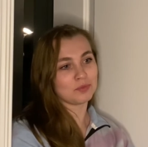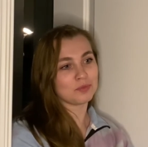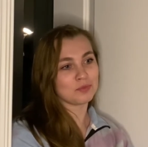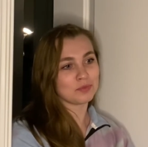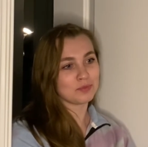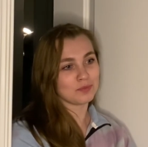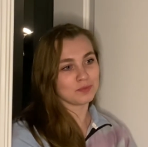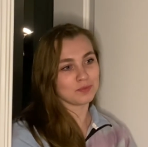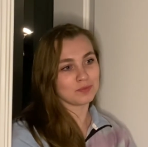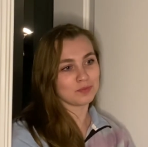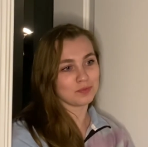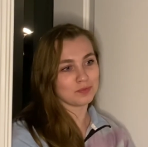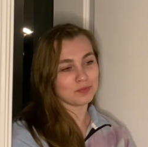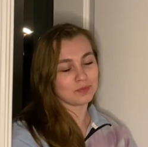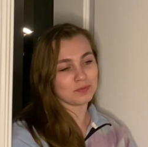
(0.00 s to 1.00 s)

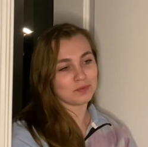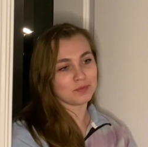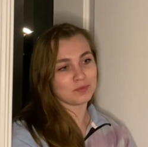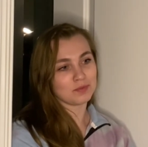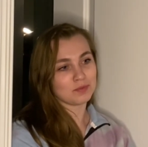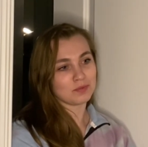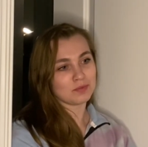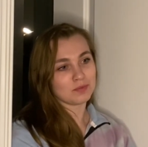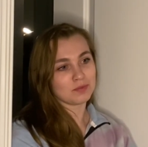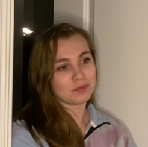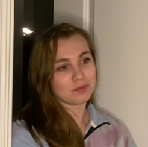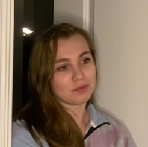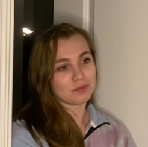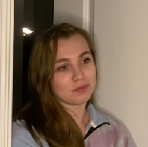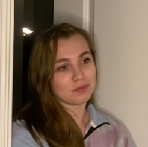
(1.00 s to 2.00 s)

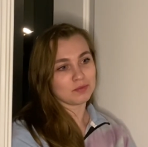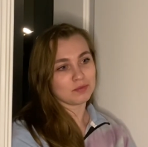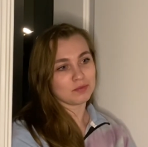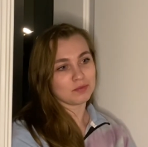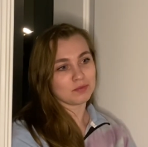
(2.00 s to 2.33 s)
(no one is talking)